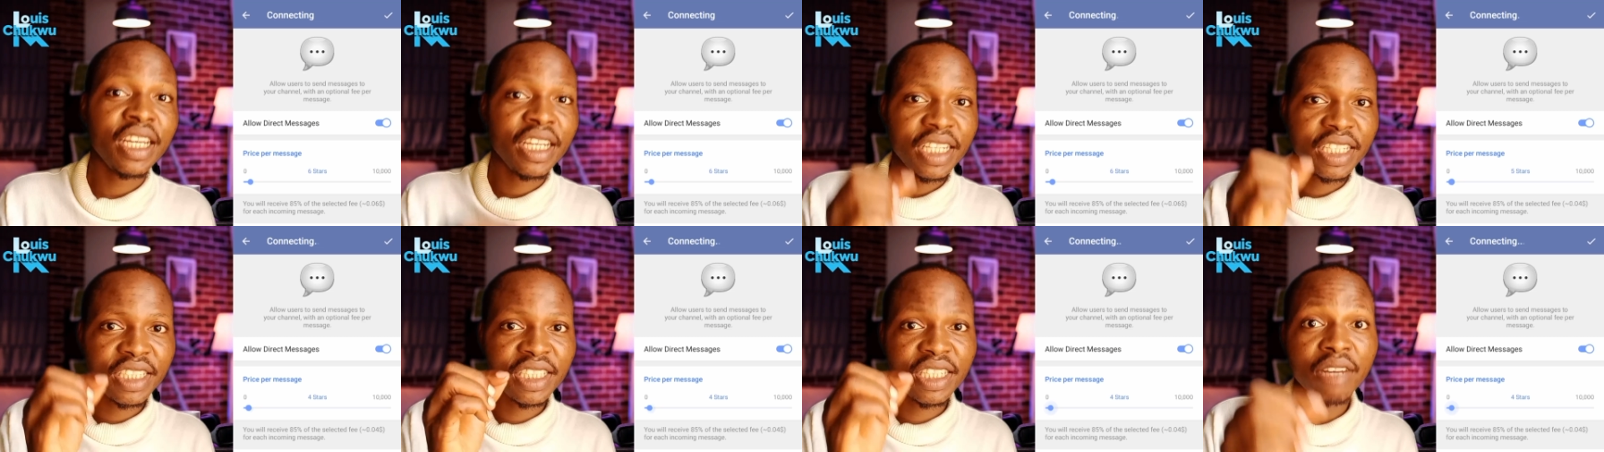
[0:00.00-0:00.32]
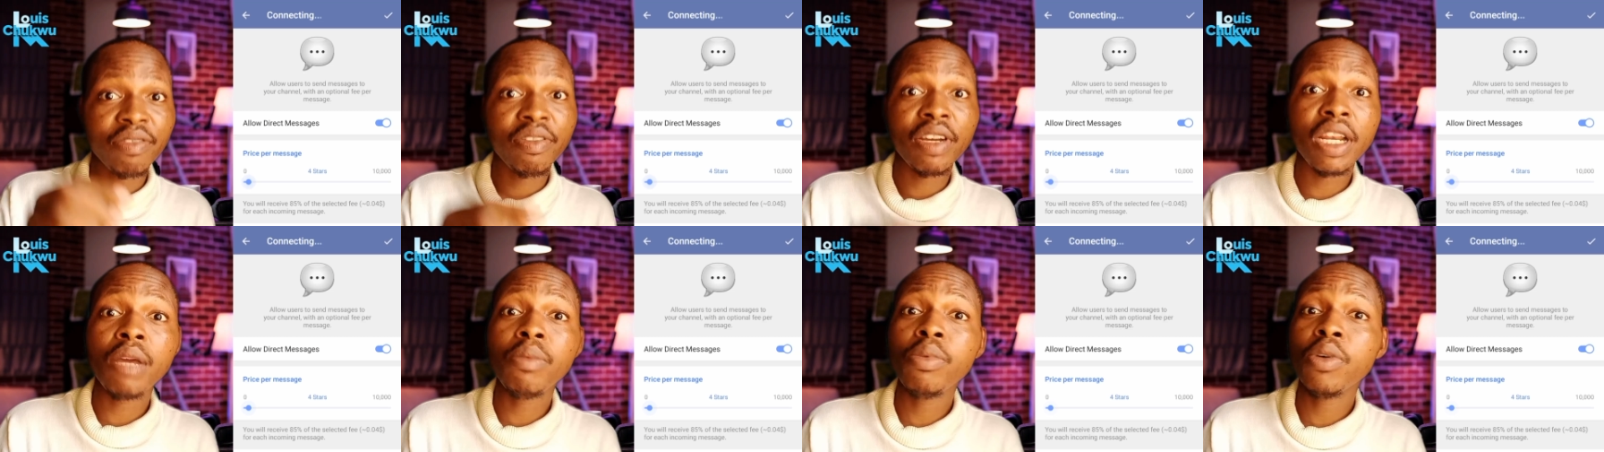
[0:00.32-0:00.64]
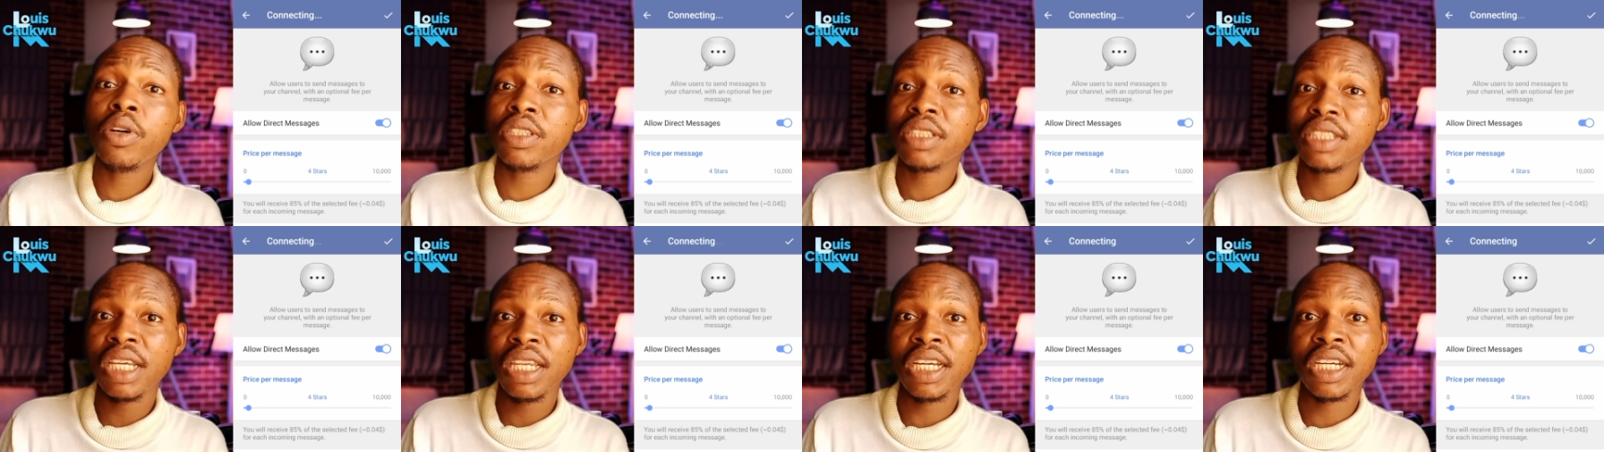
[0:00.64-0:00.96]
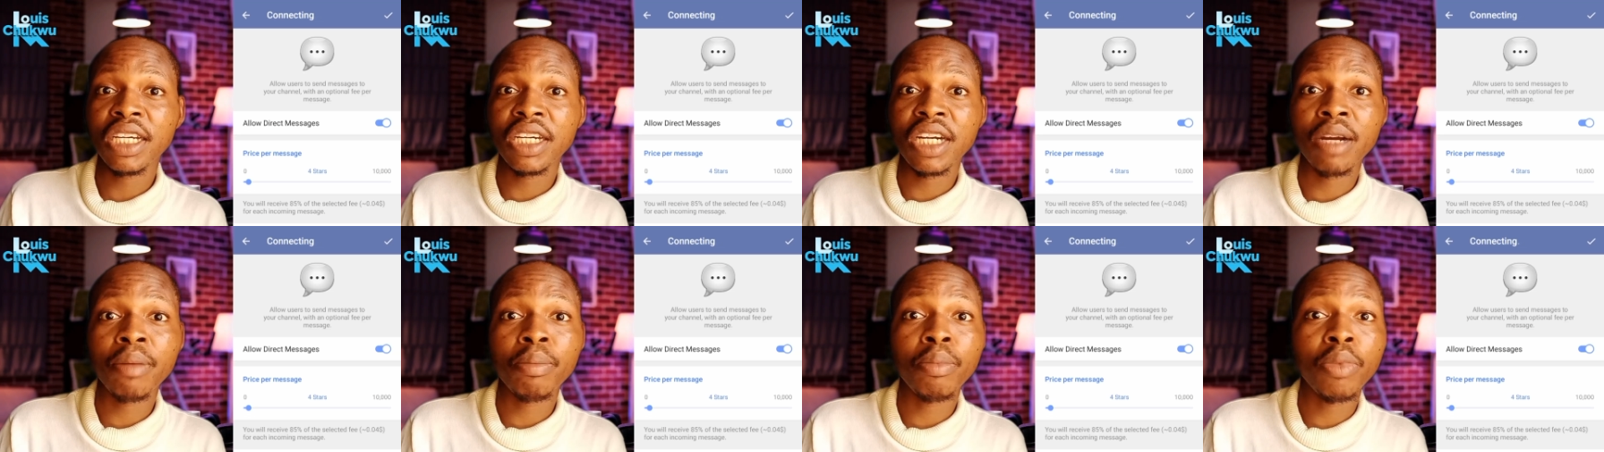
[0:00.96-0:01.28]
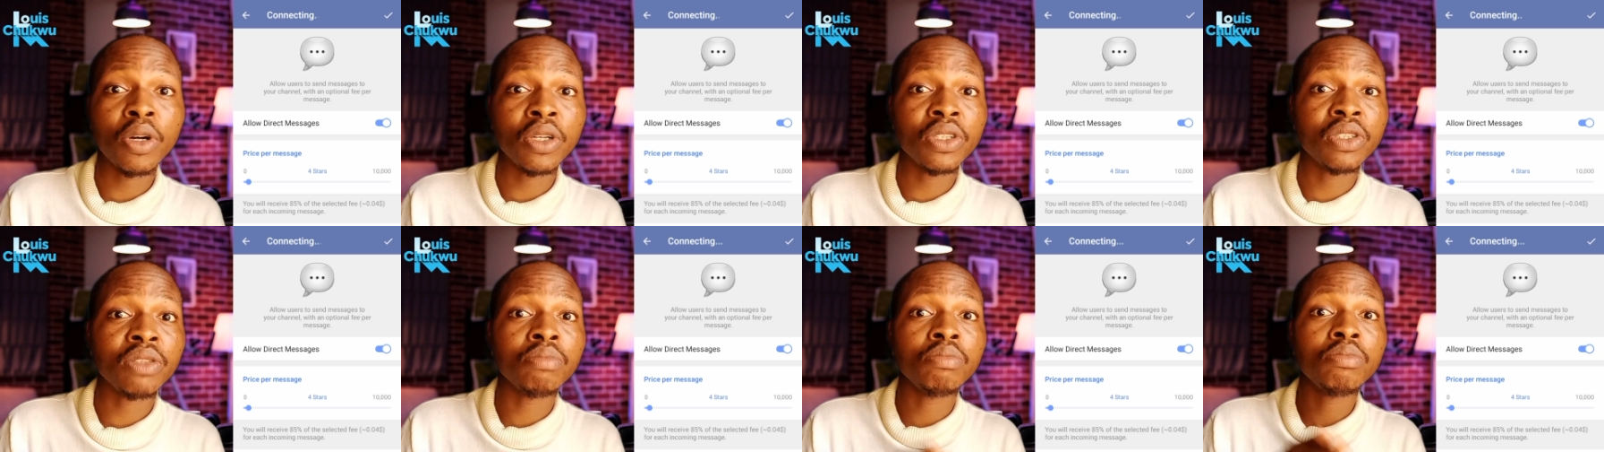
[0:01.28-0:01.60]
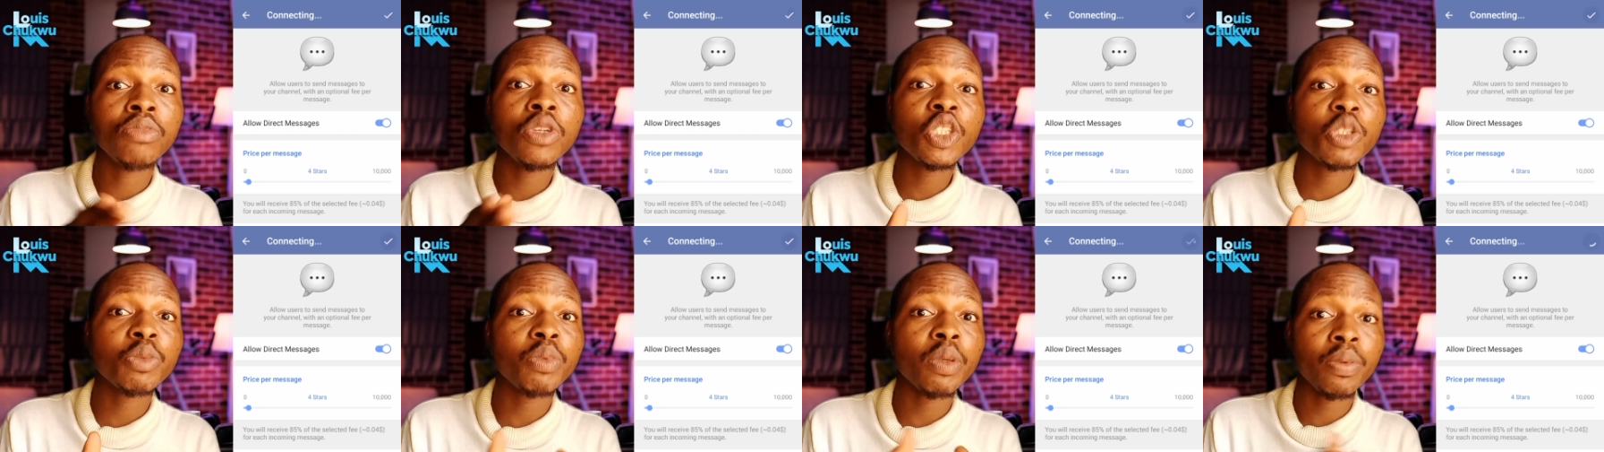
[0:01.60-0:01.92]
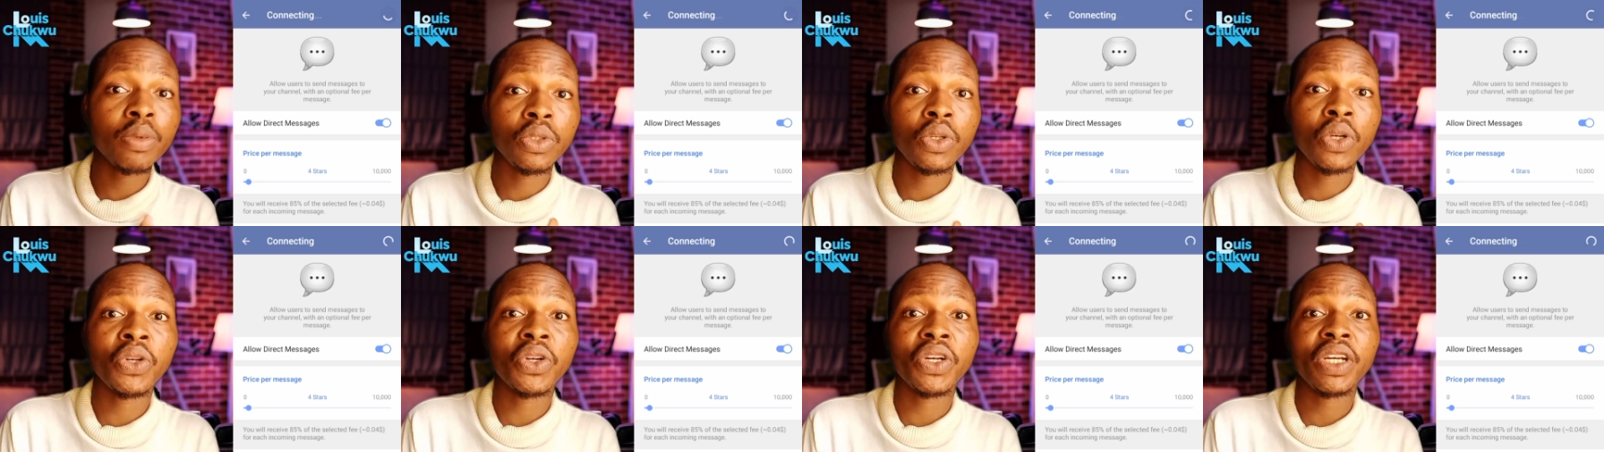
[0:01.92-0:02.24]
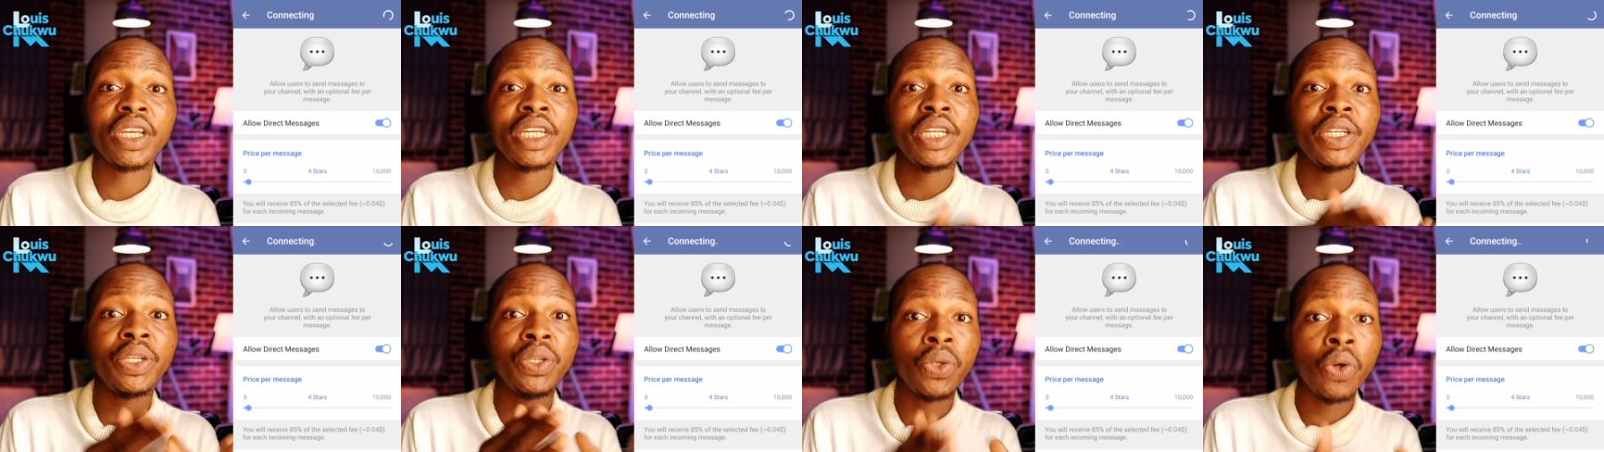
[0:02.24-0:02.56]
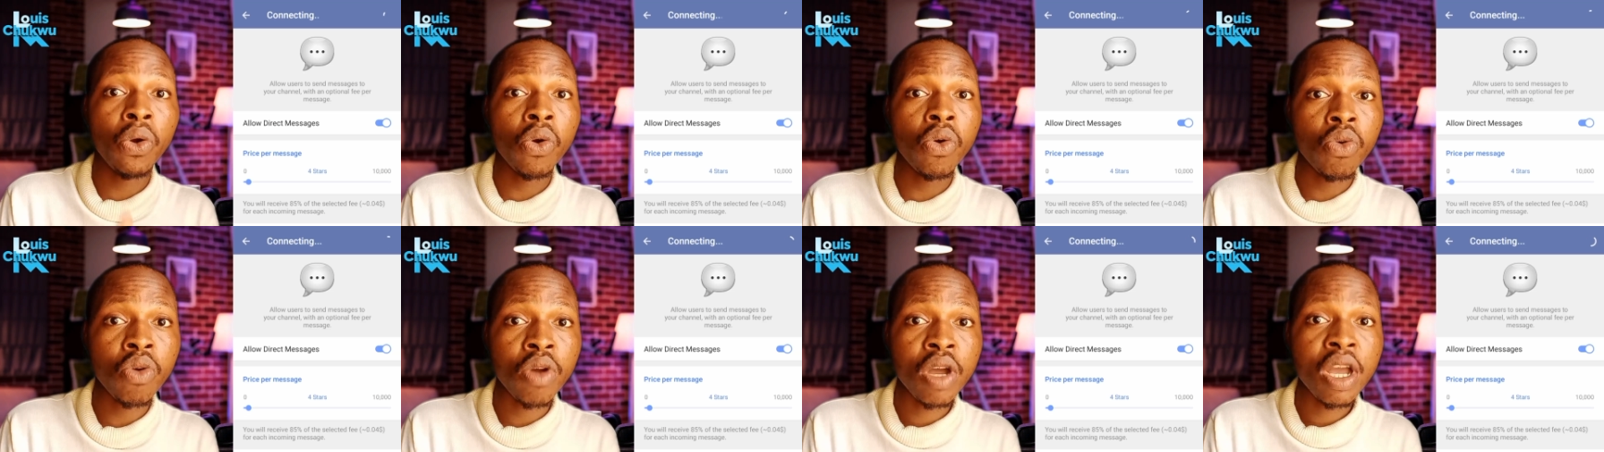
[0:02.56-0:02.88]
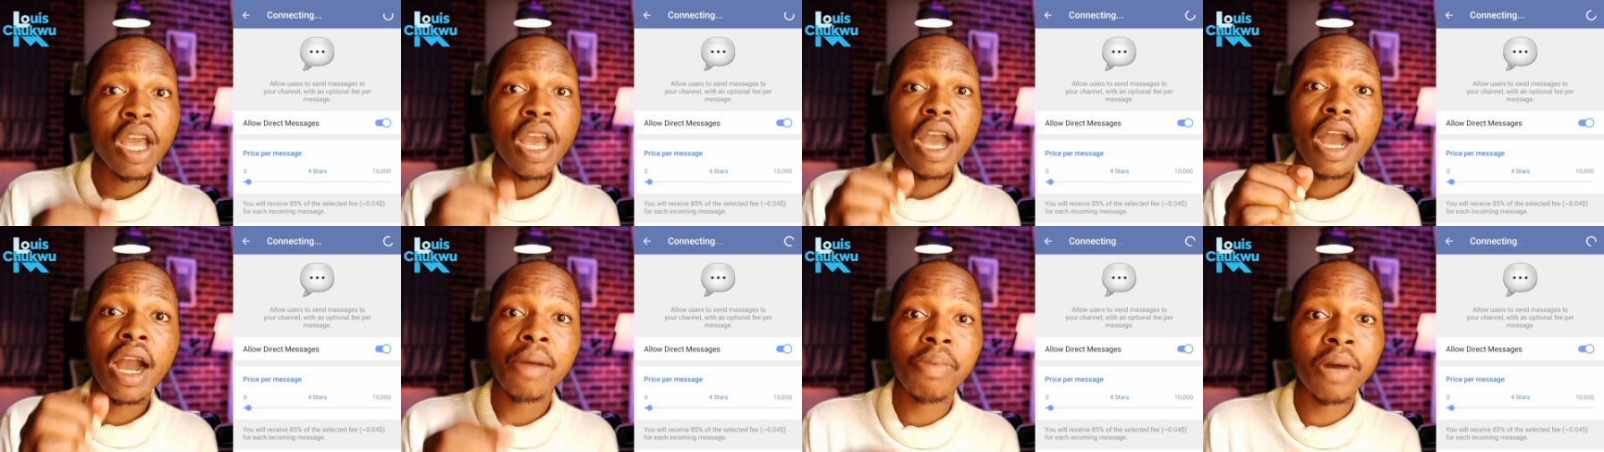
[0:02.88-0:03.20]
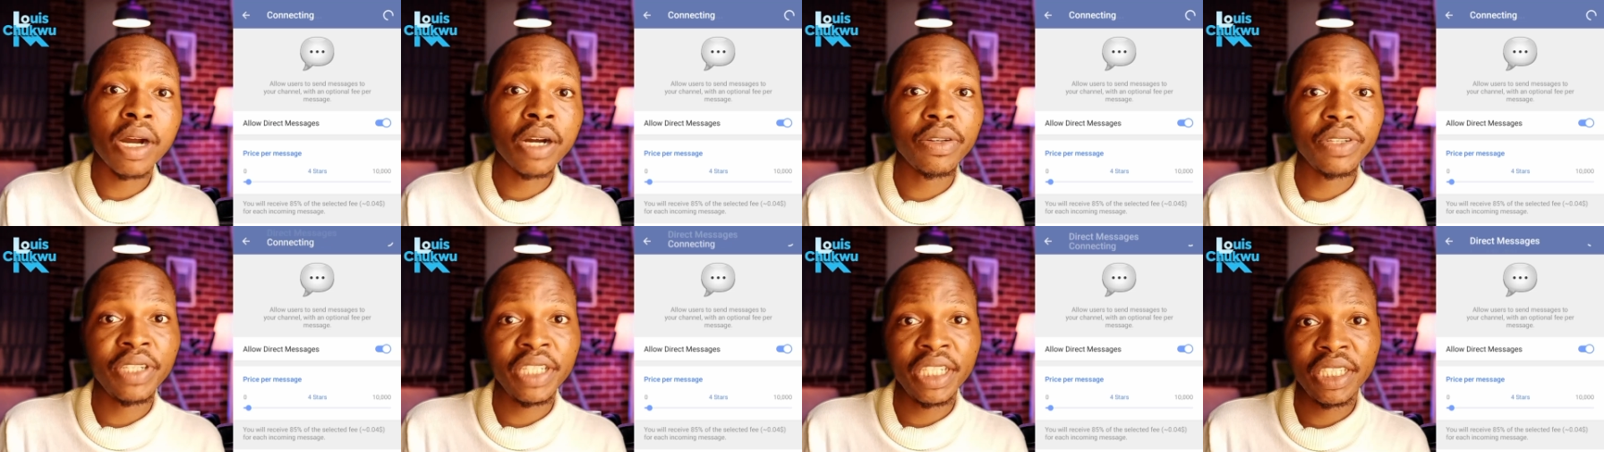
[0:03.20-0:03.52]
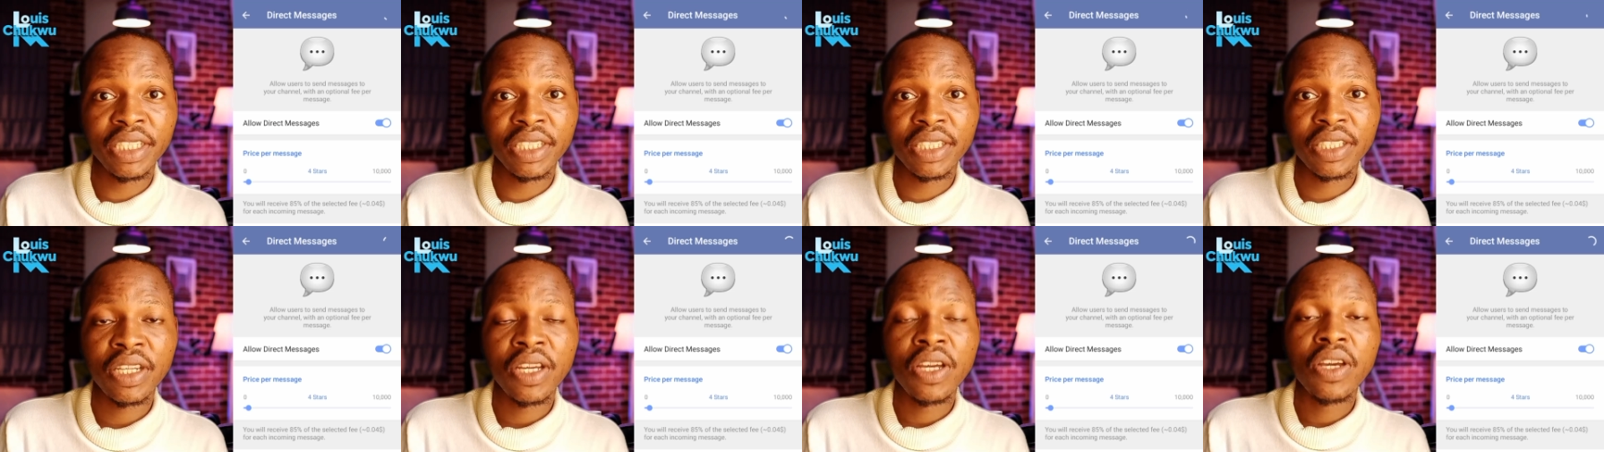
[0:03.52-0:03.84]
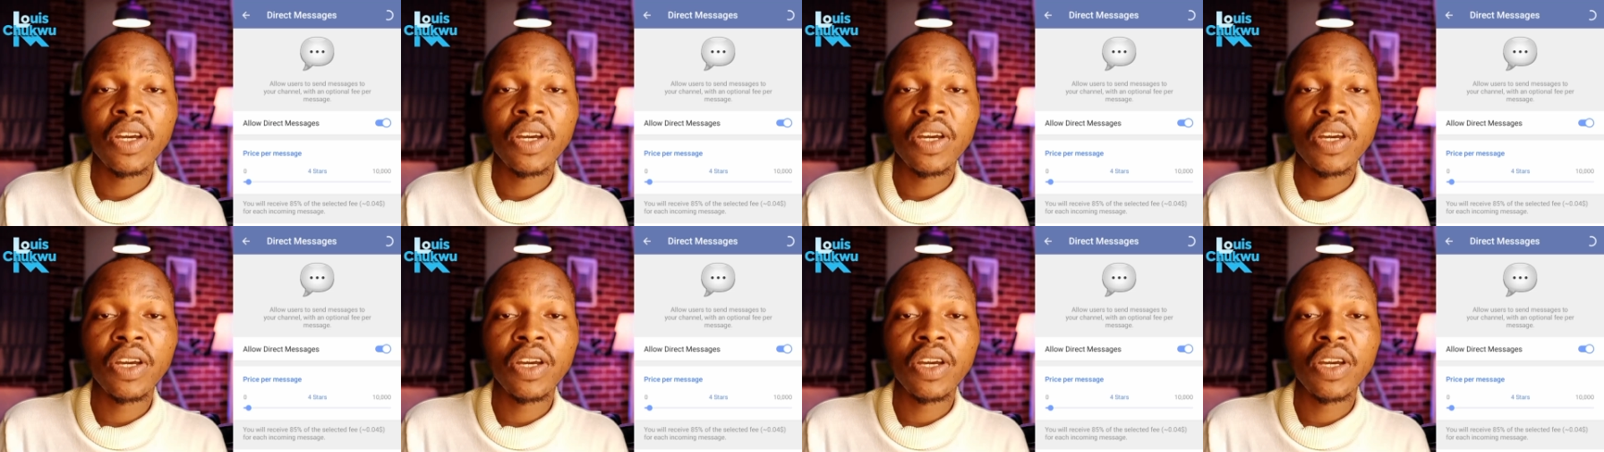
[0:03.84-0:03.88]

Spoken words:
It's available on Telegram, but most people don't really know about this.